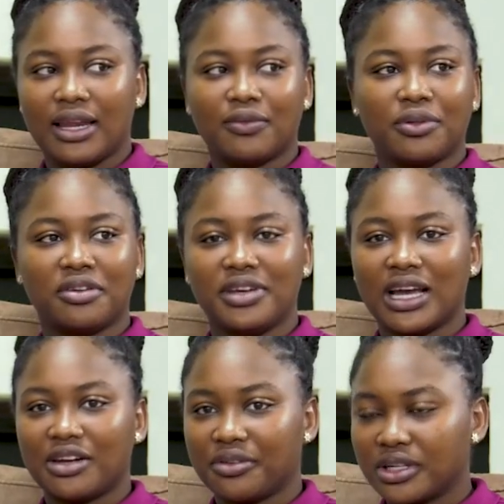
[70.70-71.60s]
a level
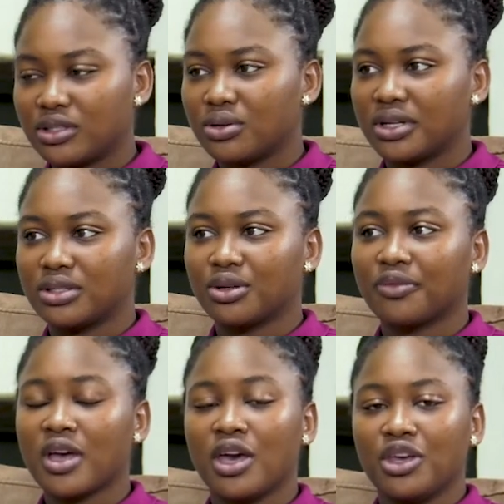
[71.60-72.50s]
300 student of
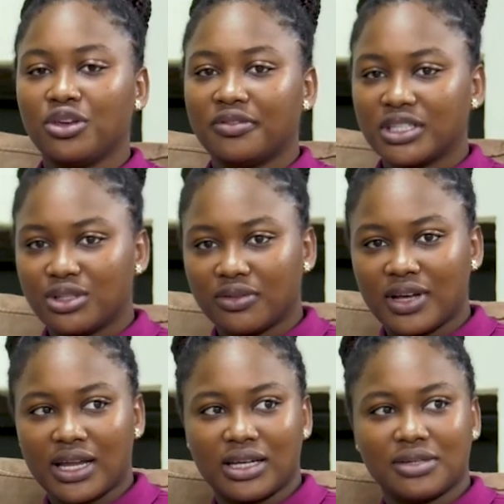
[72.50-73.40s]
University of
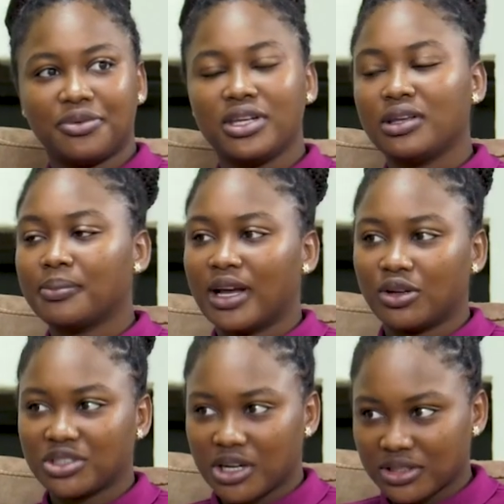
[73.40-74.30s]
Ghana reading
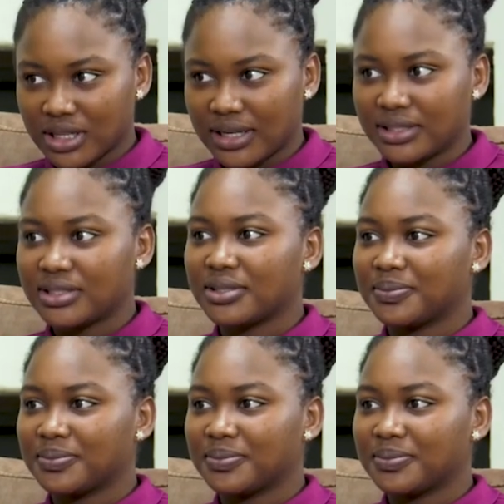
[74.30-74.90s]
biological science.